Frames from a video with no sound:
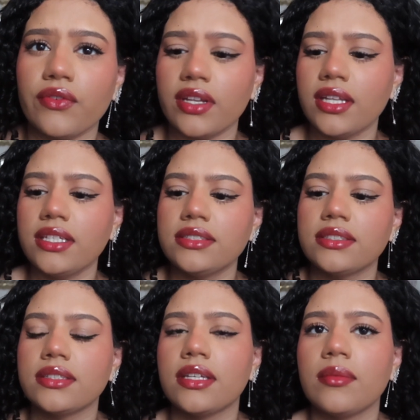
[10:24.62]

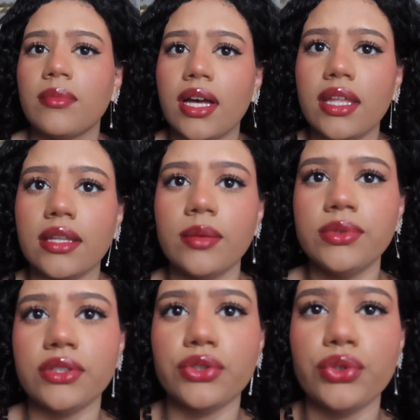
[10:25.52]
realized my
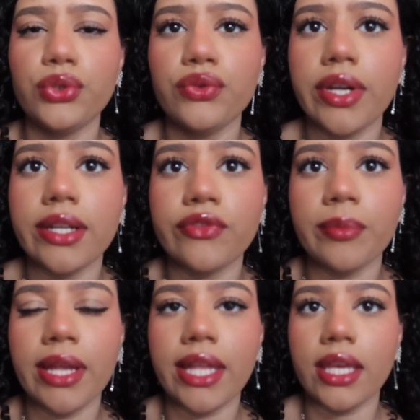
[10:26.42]
lips are too red for
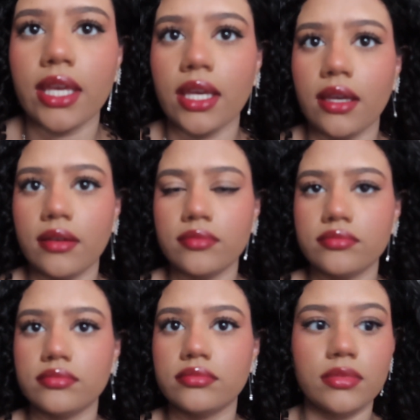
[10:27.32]
my liking,
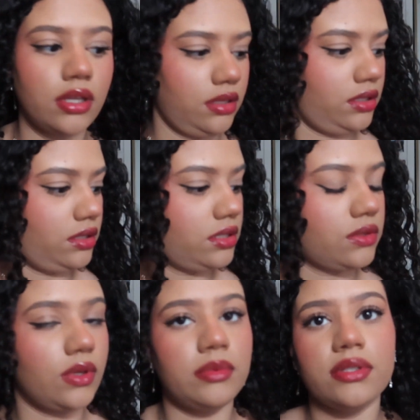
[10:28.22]

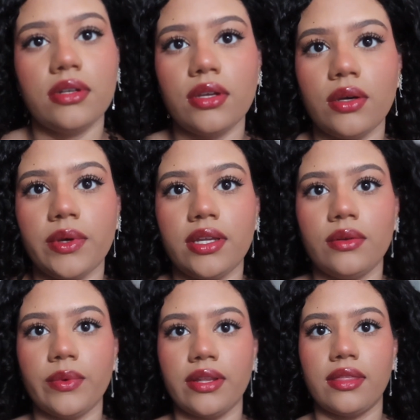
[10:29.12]
so I'm just gonna go
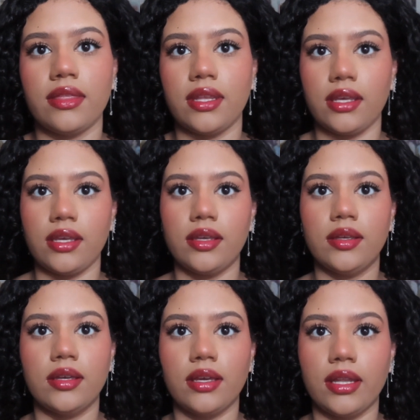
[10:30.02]
in with the
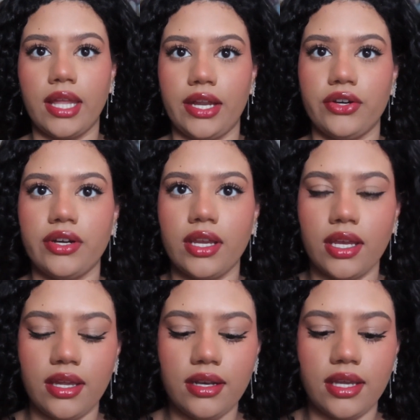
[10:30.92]
liner
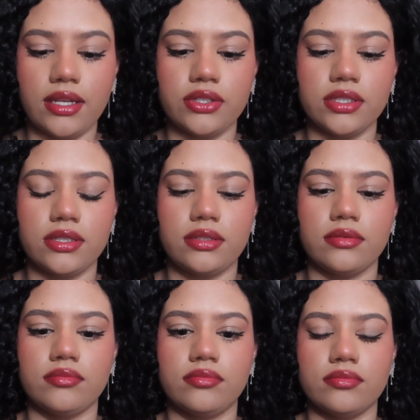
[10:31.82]
again and just
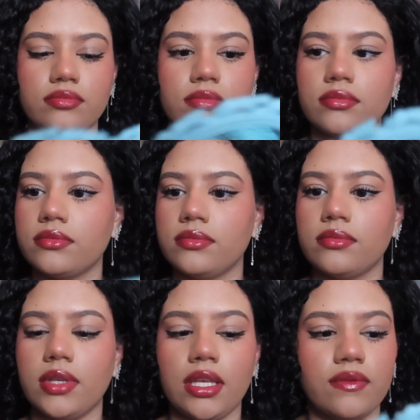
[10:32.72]

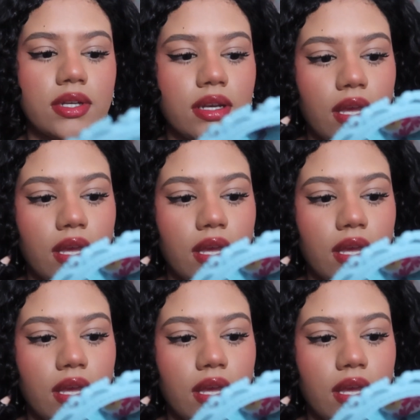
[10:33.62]
even it